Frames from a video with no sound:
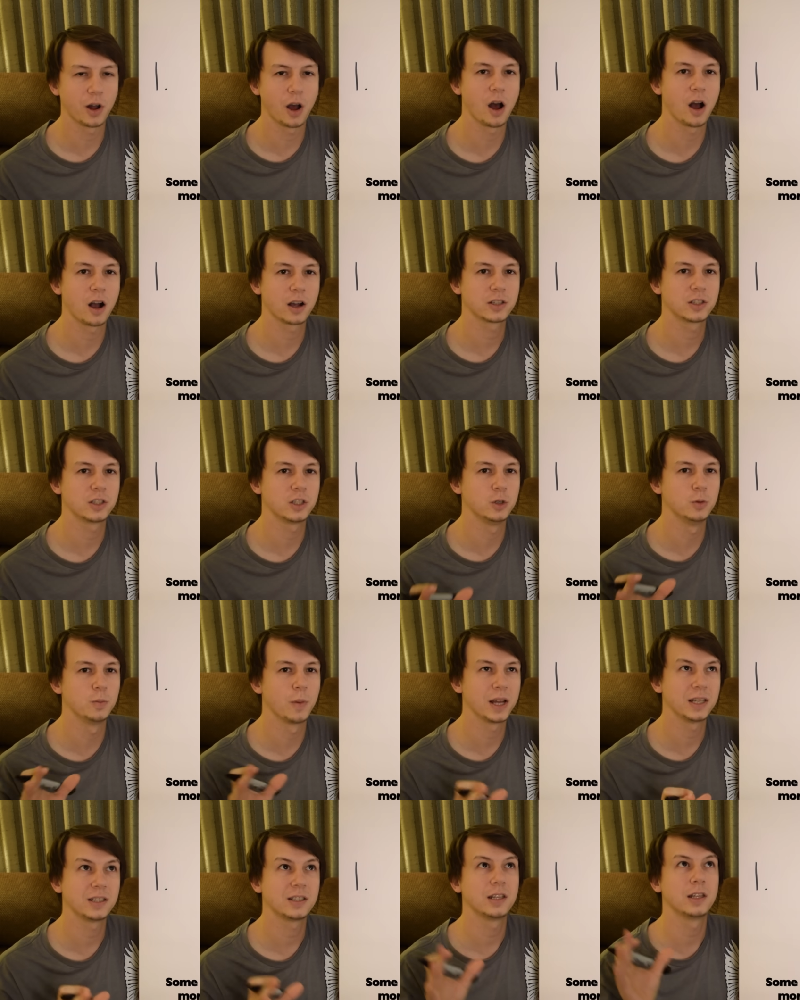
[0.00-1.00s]
hawks, you
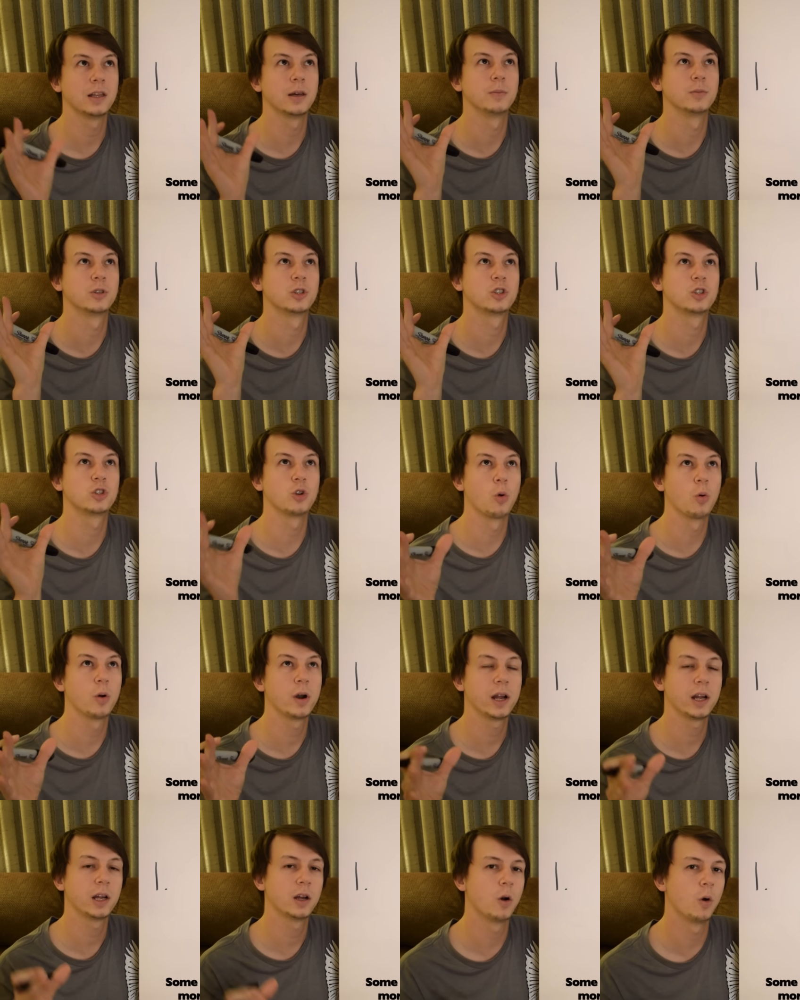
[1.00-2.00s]
might see them
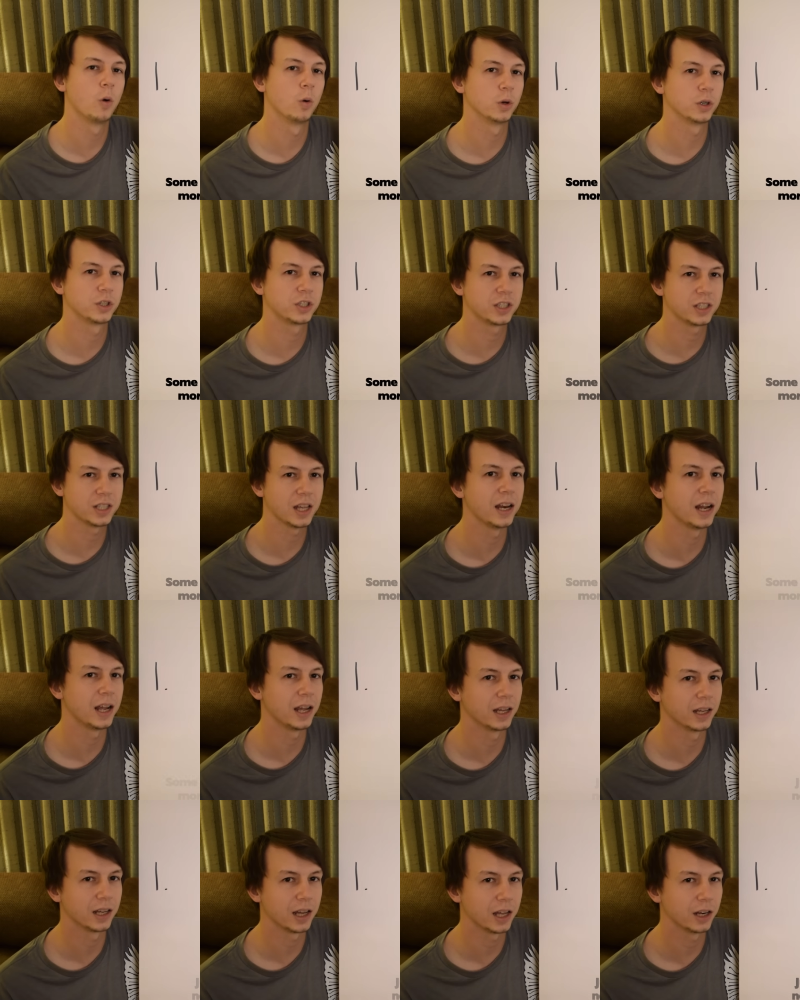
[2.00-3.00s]
soaring or sitting,